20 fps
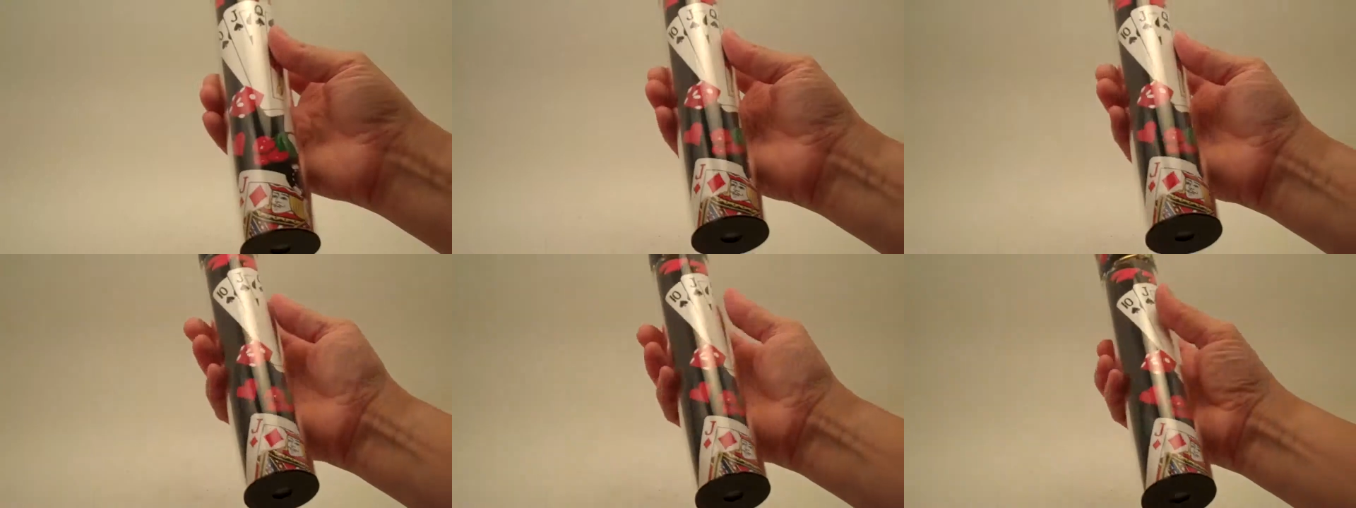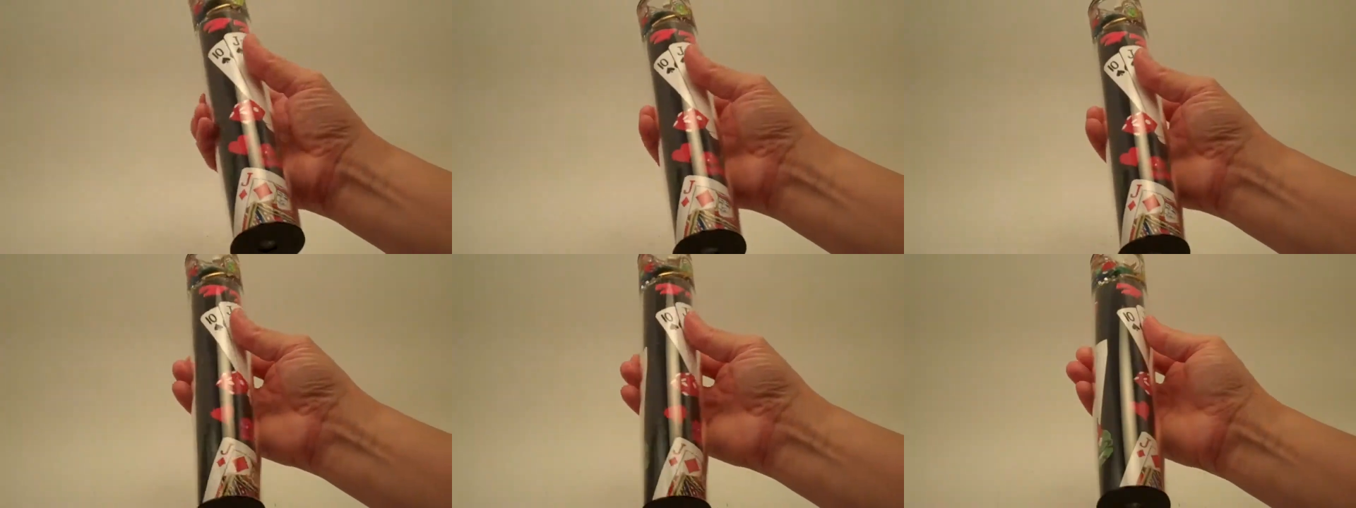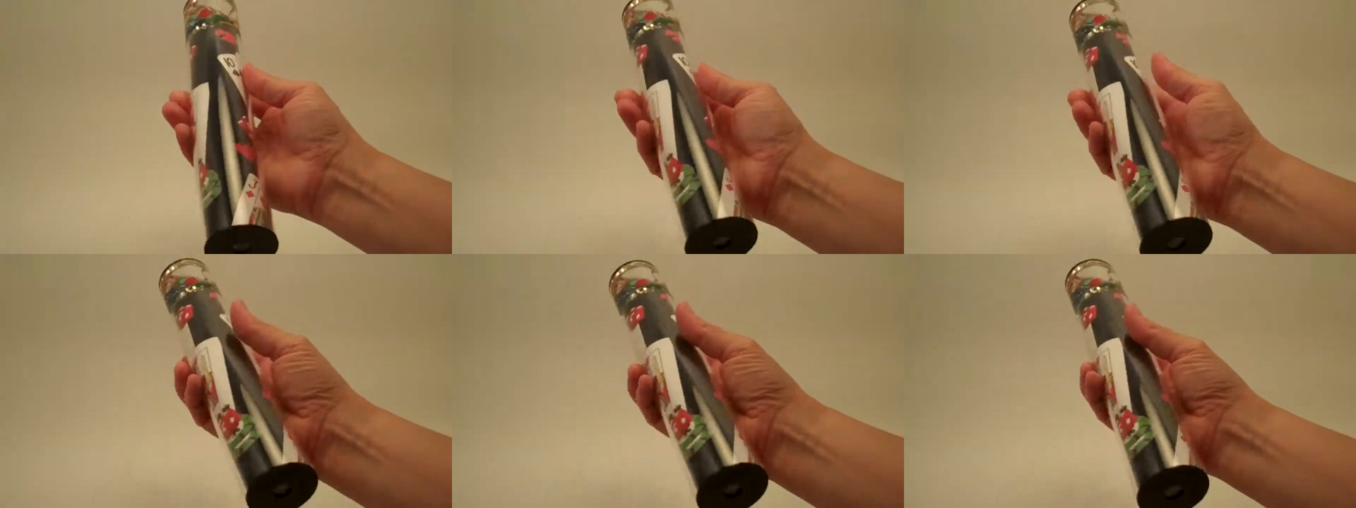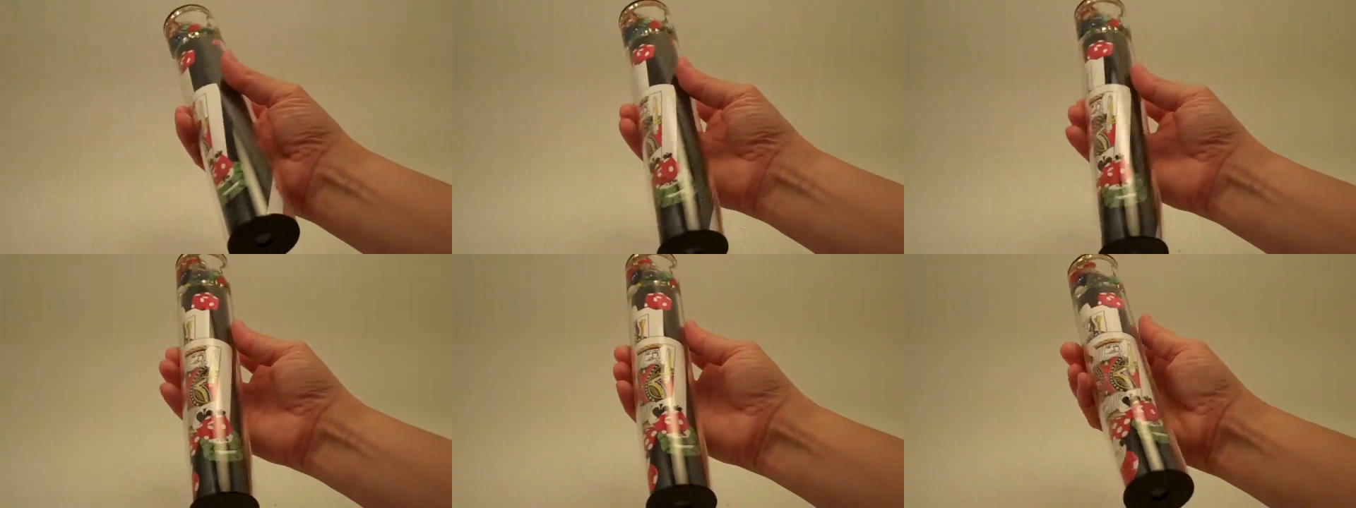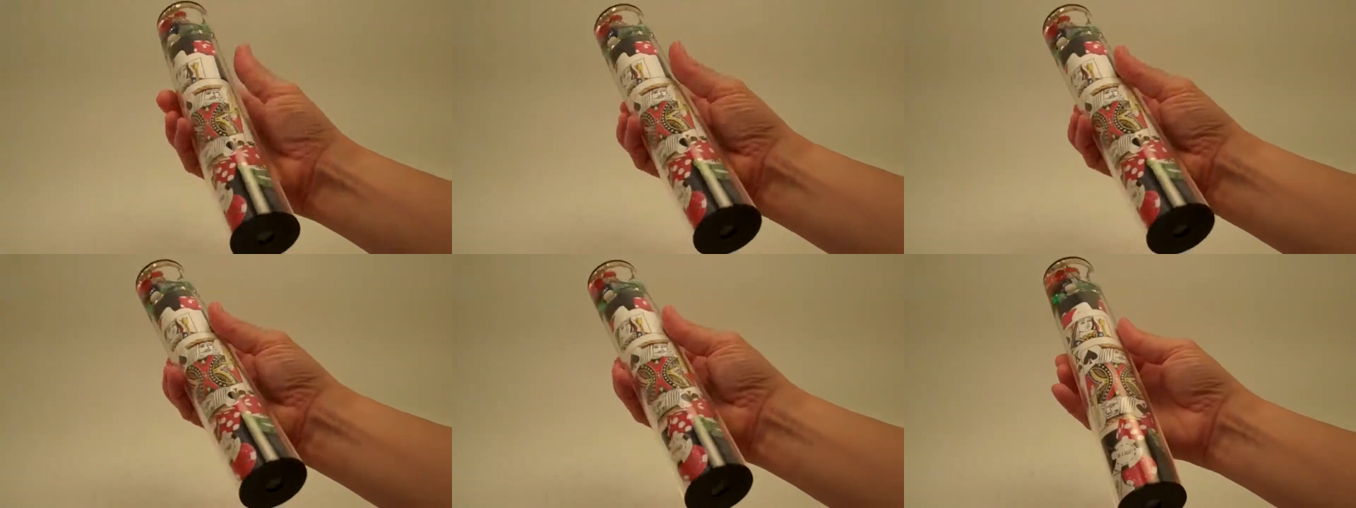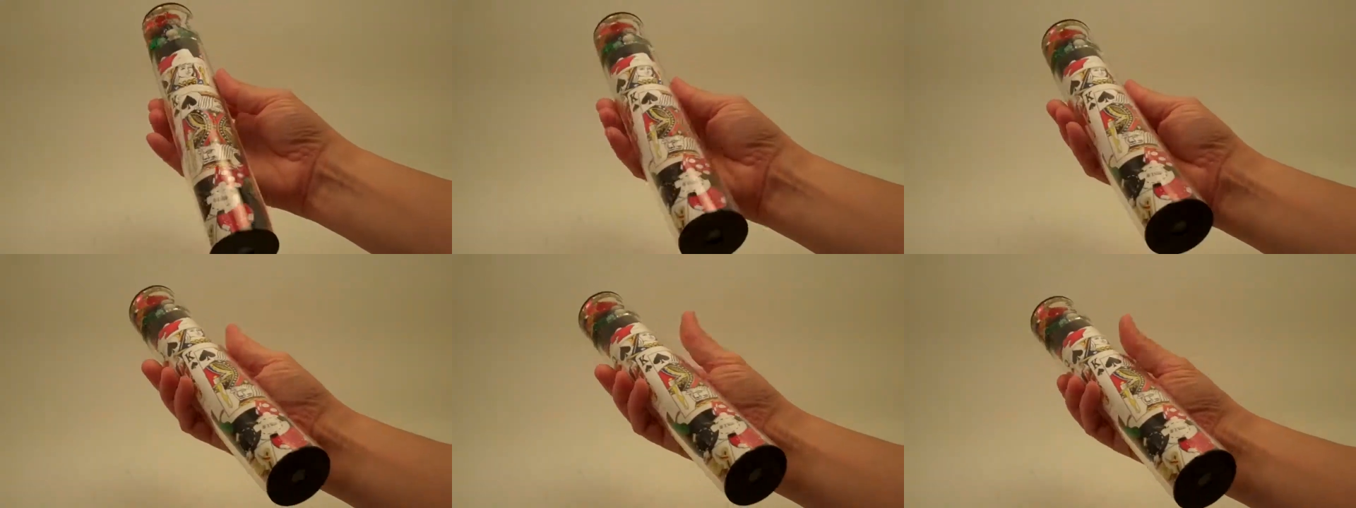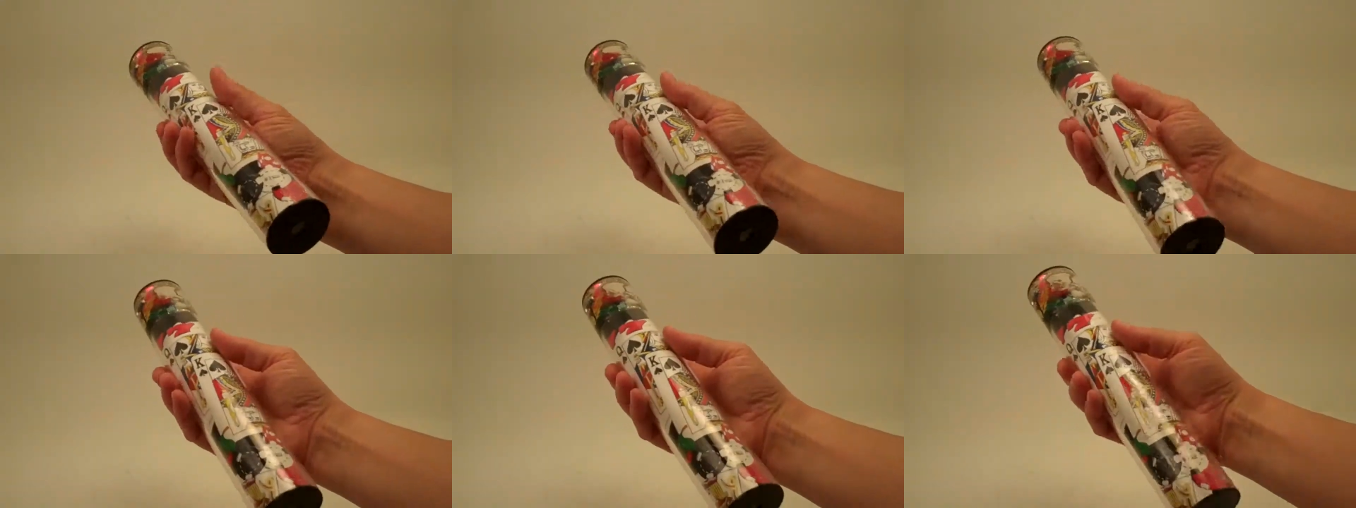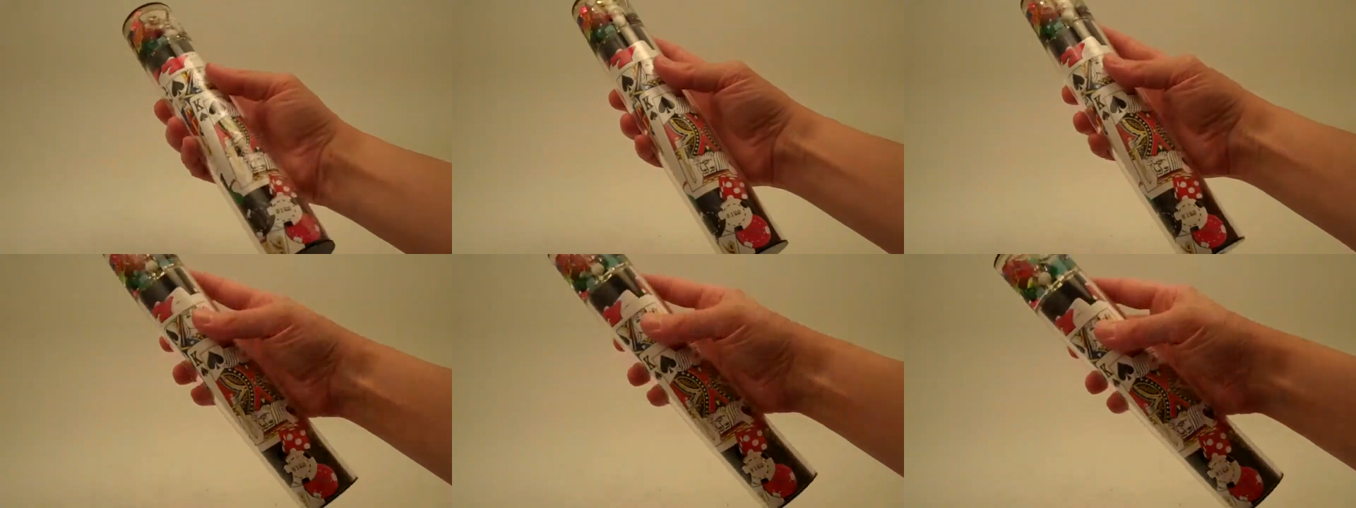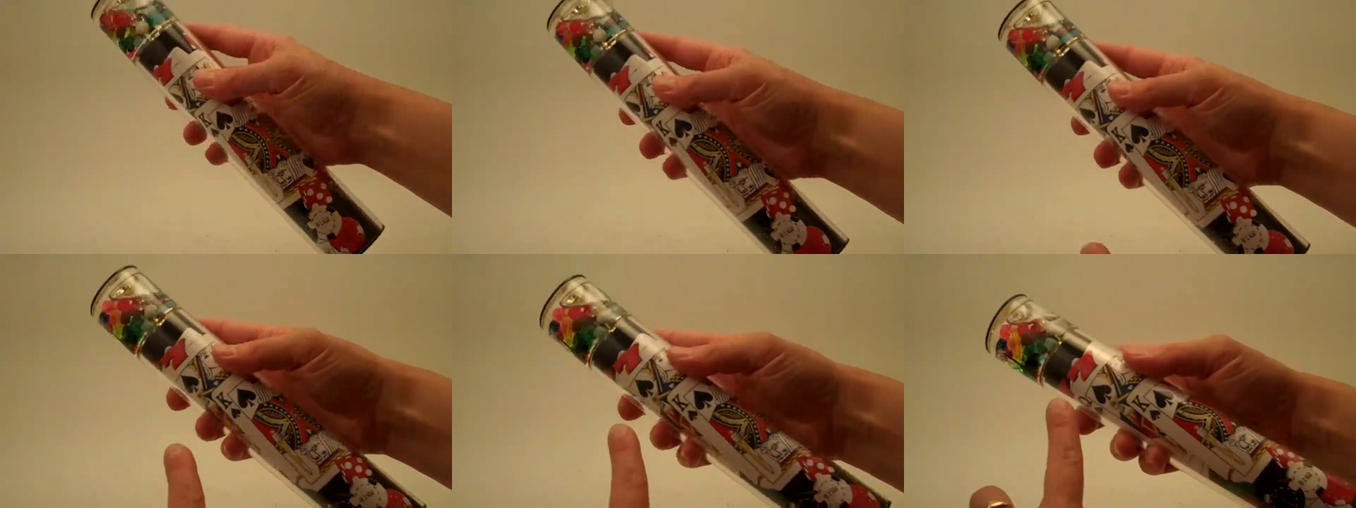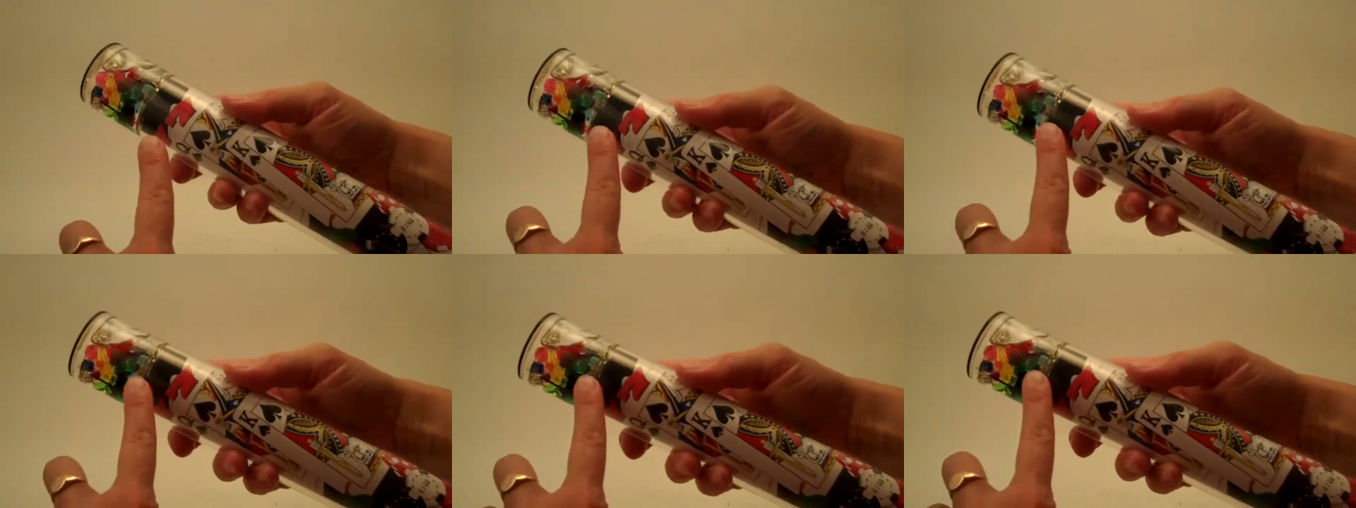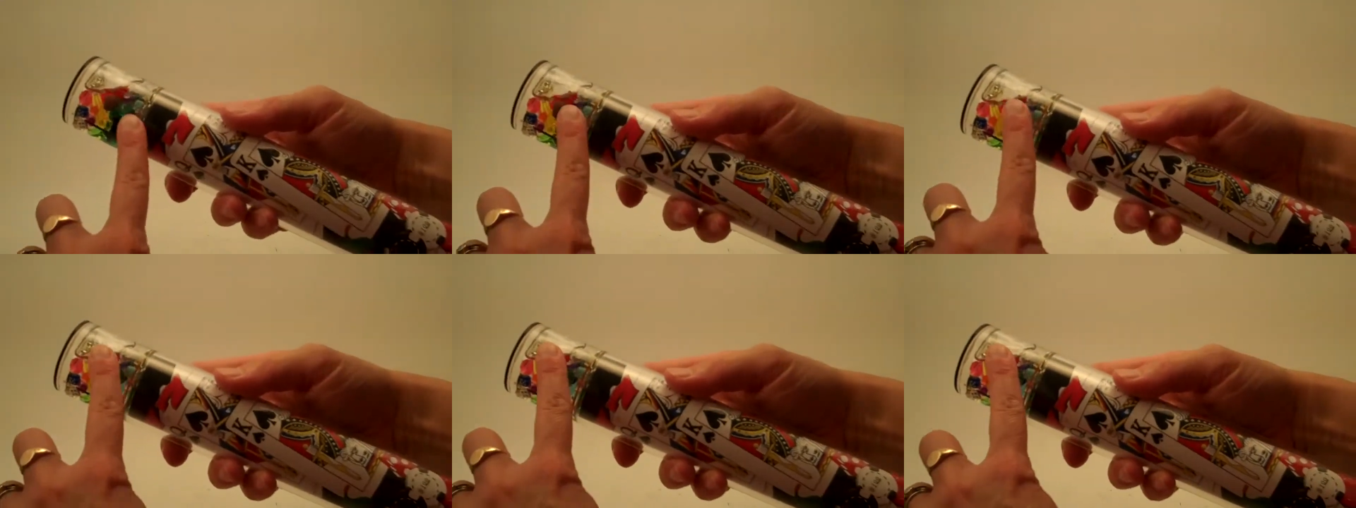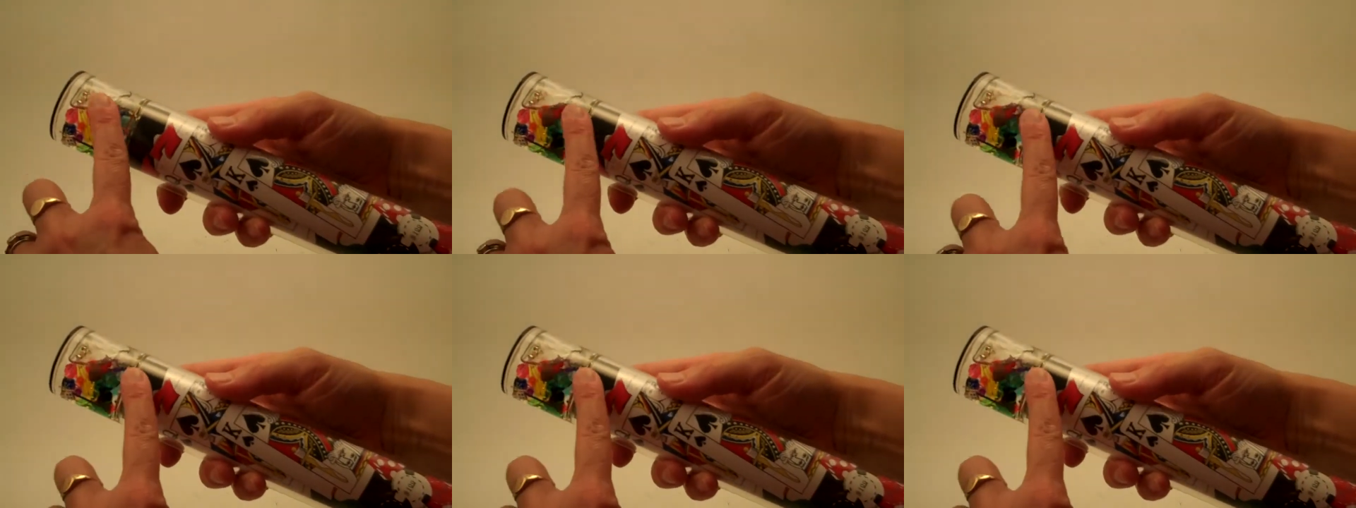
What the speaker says: [unreadable: no face in view]